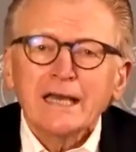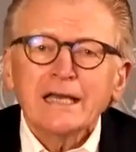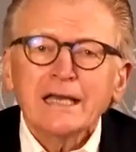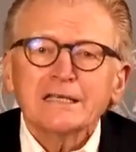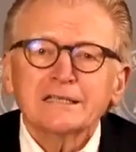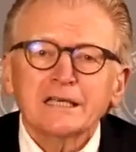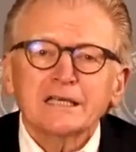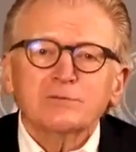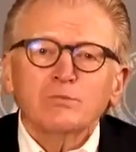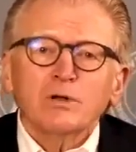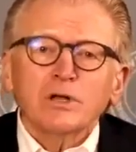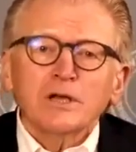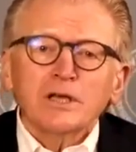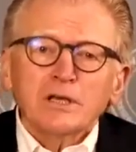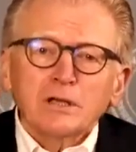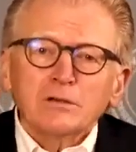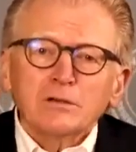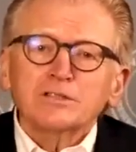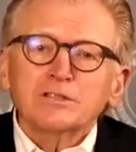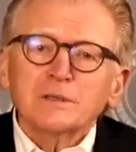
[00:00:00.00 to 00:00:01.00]
He says,
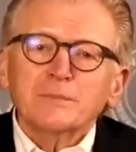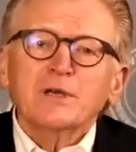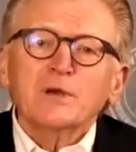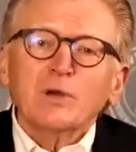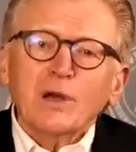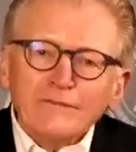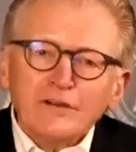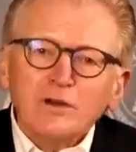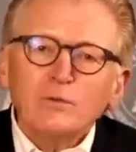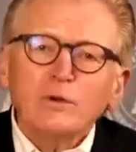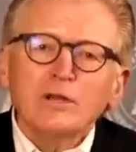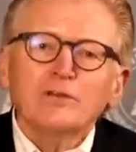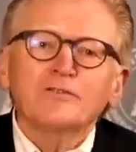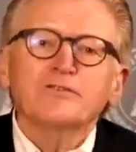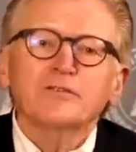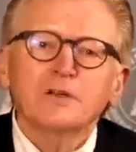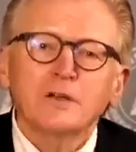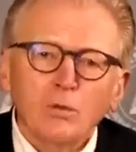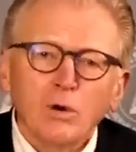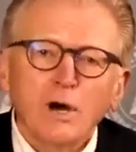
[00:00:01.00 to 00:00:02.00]
well, Jimmy, every
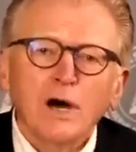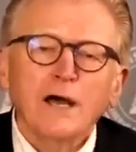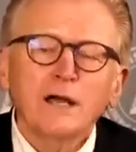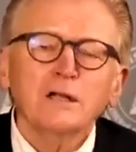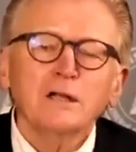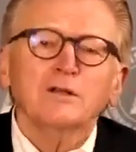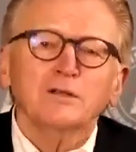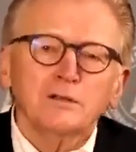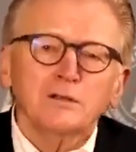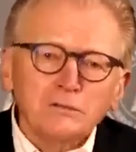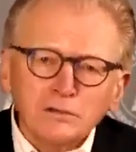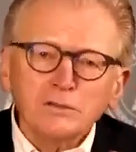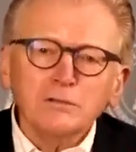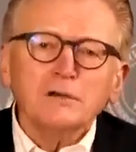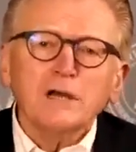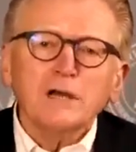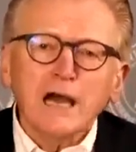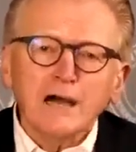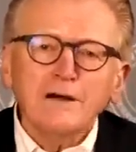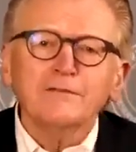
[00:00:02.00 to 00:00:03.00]
once in a while, you
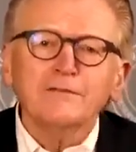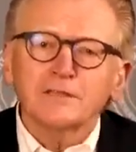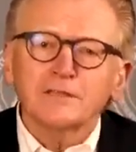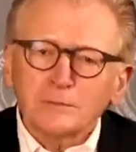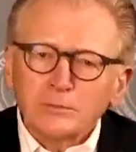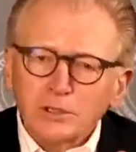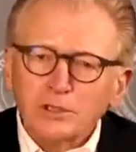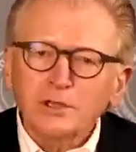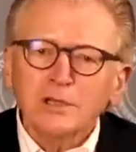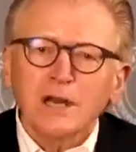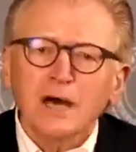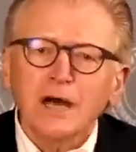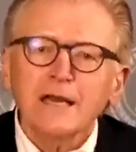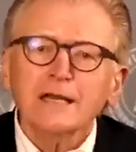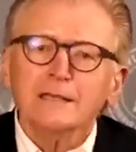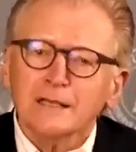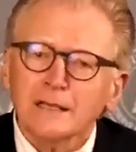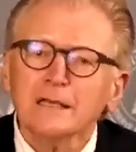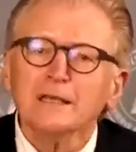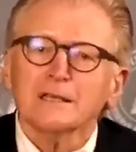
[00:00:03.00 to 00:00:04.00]
do have some good
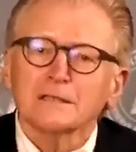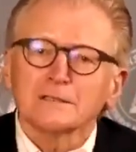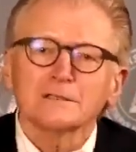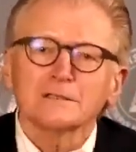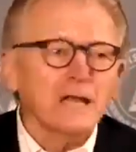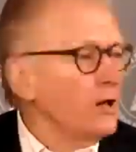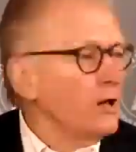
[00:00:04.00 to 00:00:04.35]
ideas.